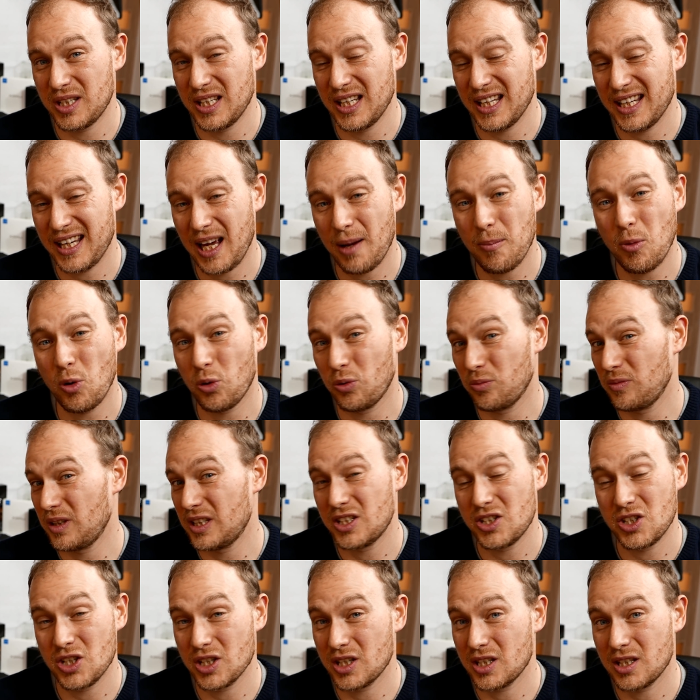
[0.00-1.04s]
C. Come on,
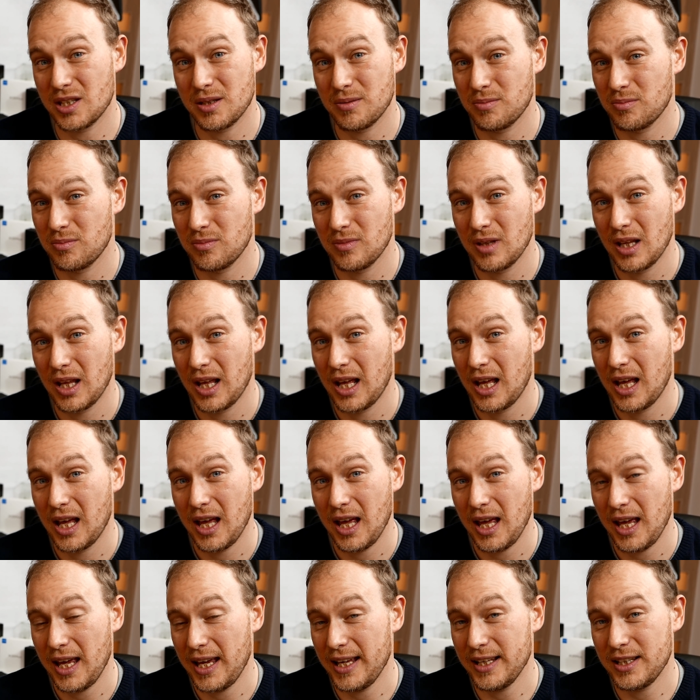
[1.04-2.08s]
it's just,
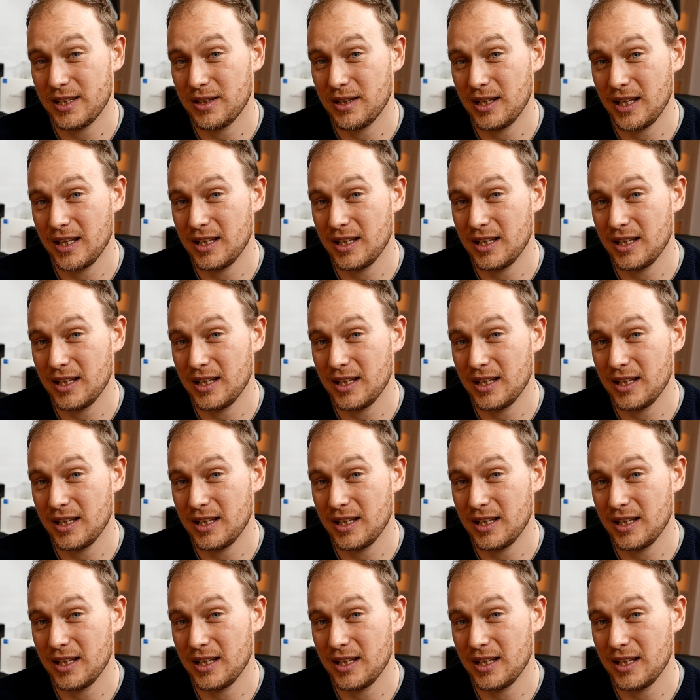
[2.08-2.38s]
it,